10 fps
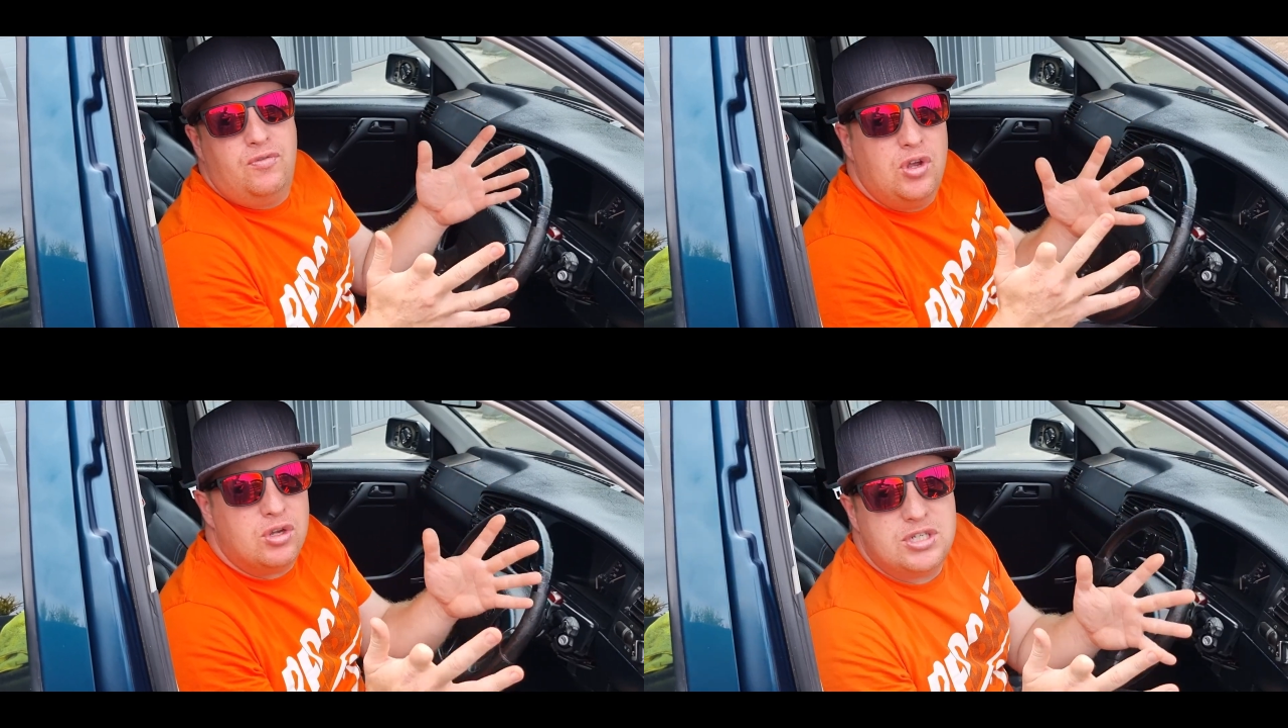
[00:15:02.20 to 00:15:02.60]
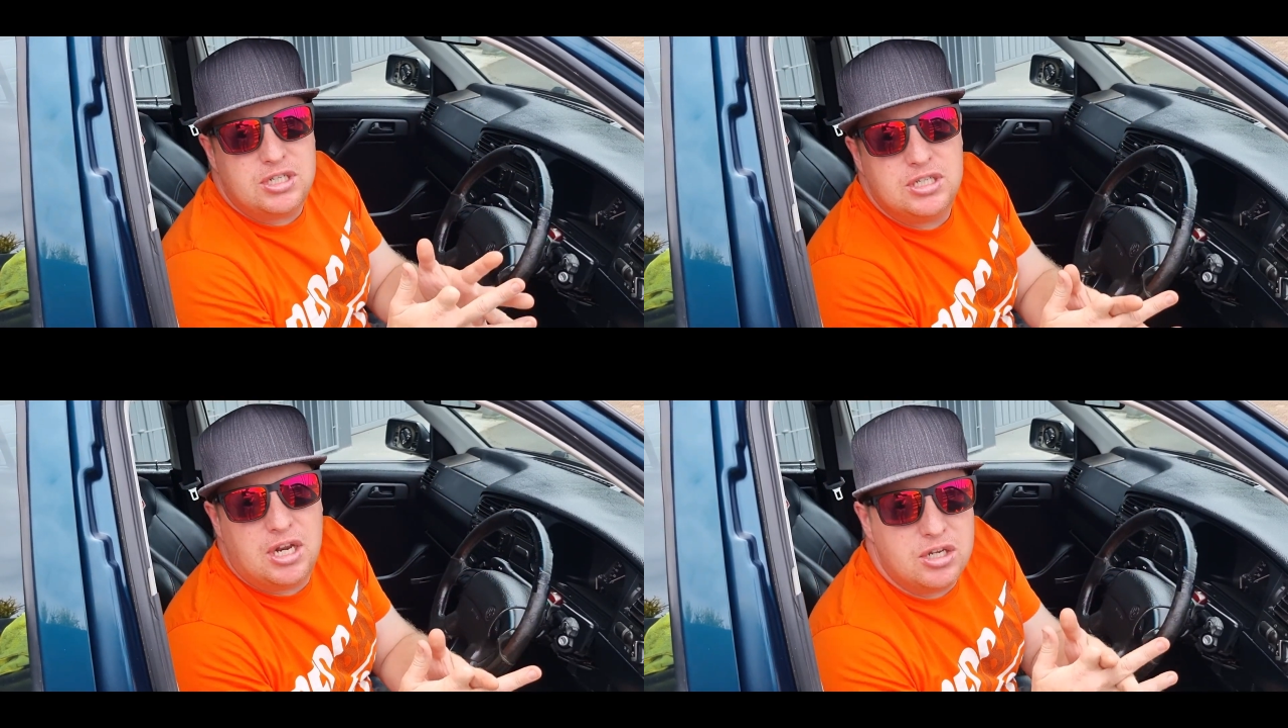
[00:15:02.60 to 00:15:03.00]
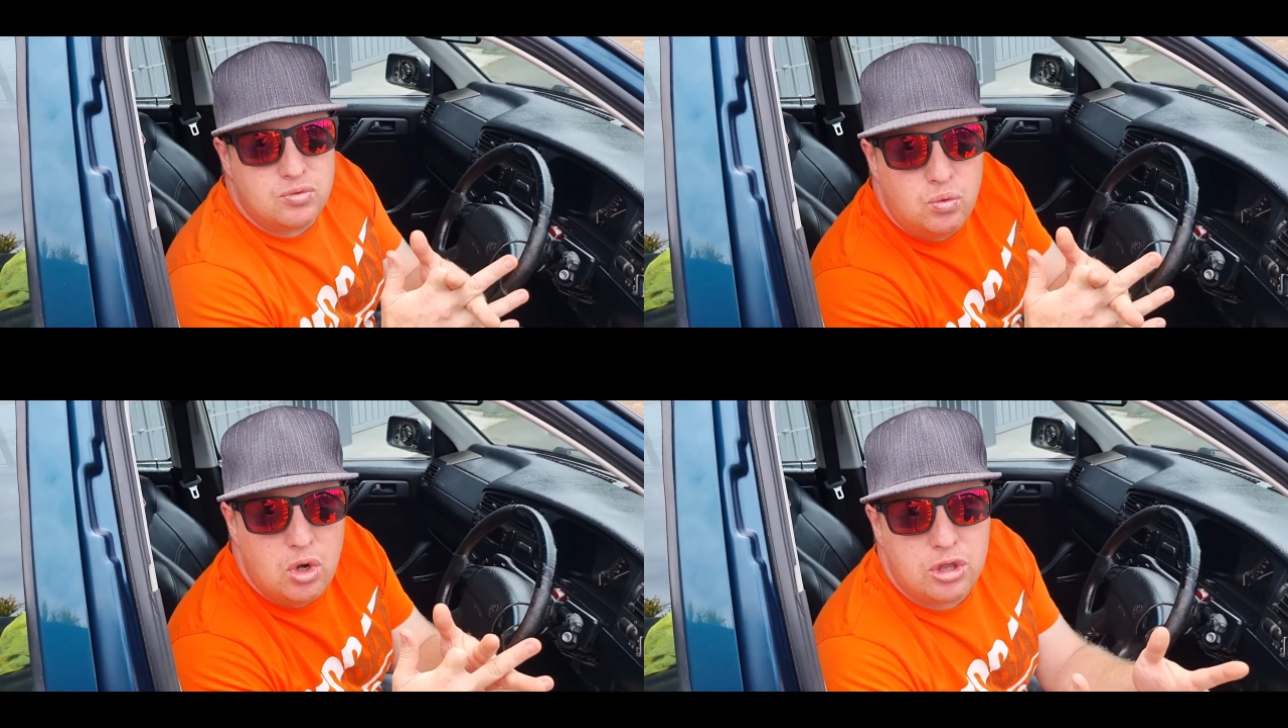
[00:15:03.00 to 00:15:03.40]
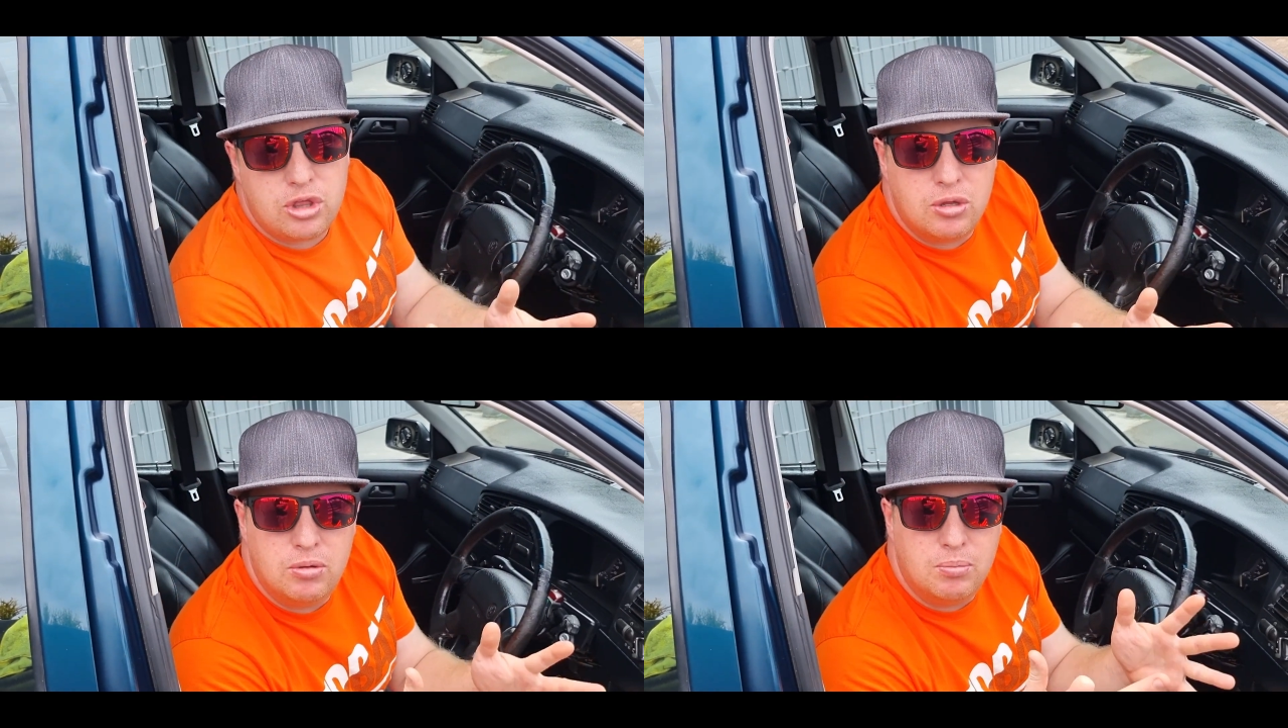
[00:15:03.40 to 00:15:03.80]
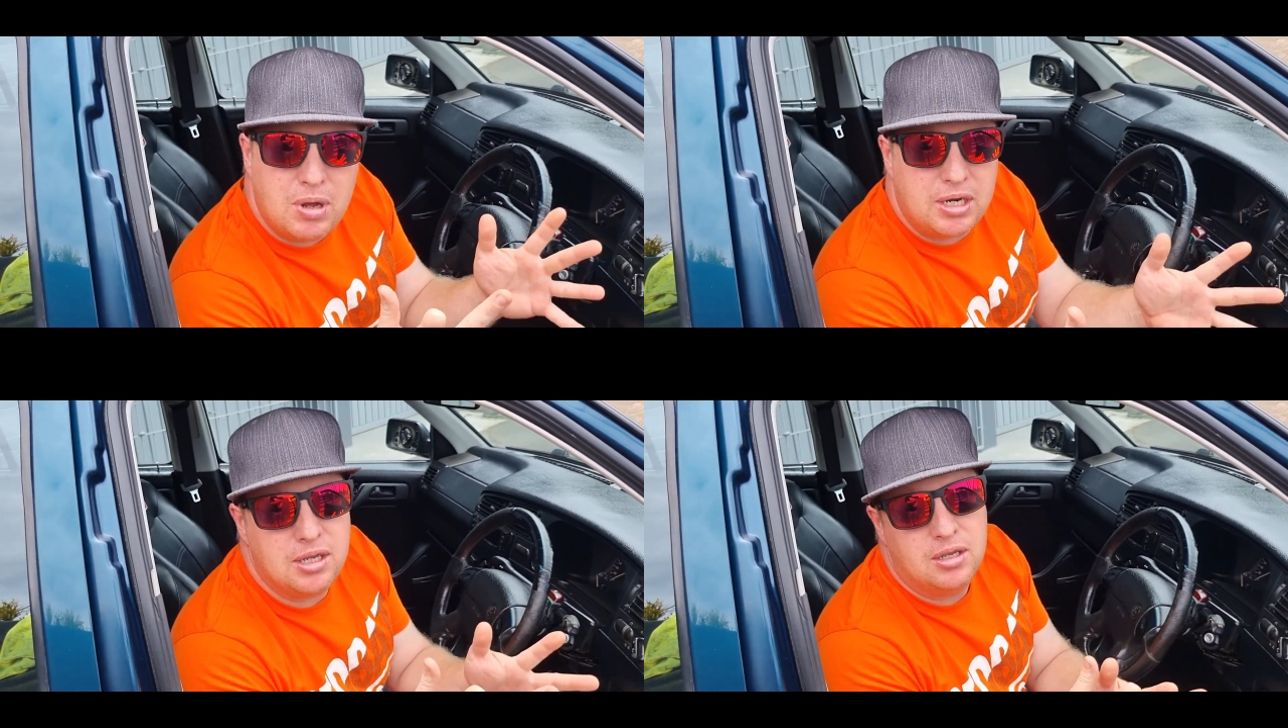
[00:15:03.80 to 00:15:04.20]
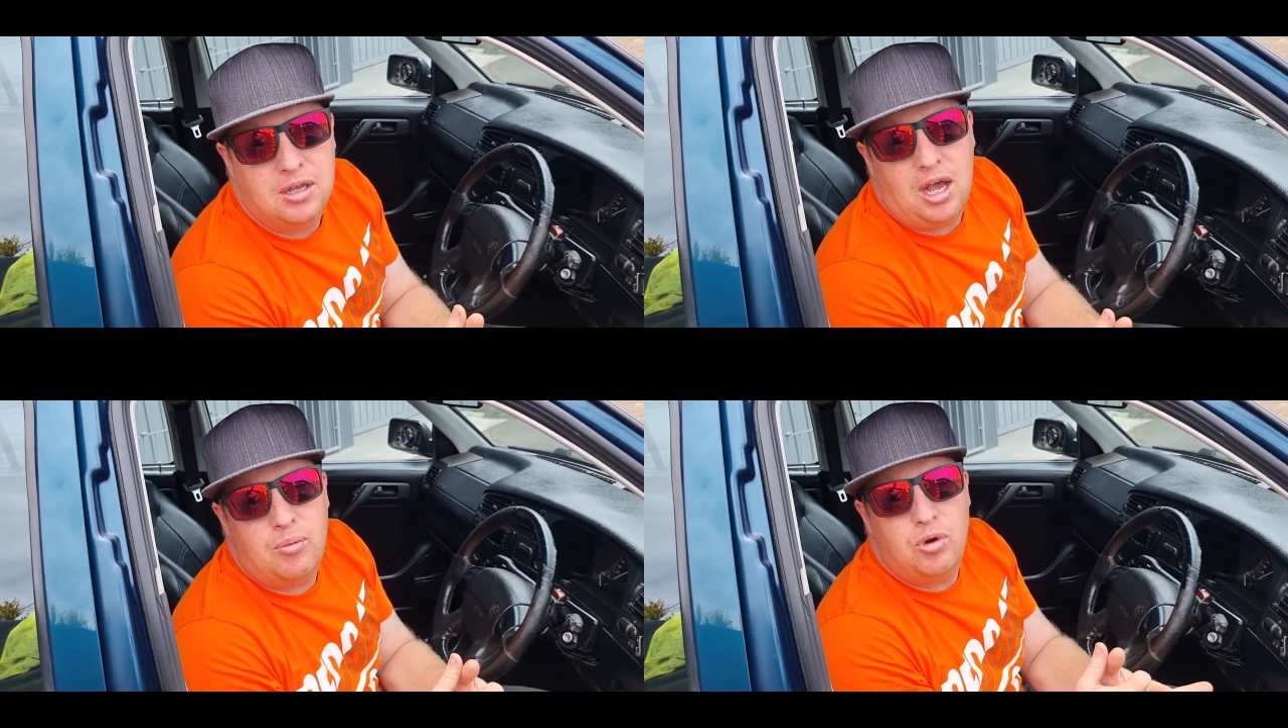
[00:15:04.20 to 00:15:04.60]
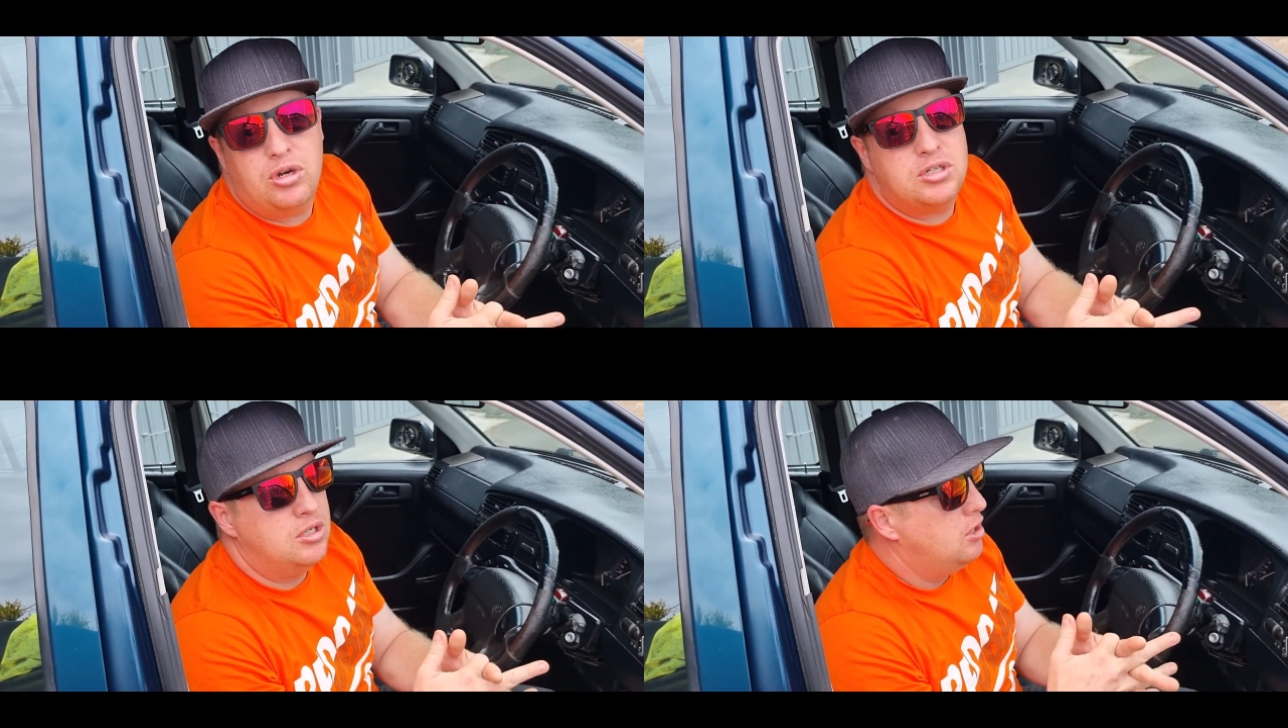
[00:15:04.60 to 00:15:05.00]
VR6 that is worth money. I'm not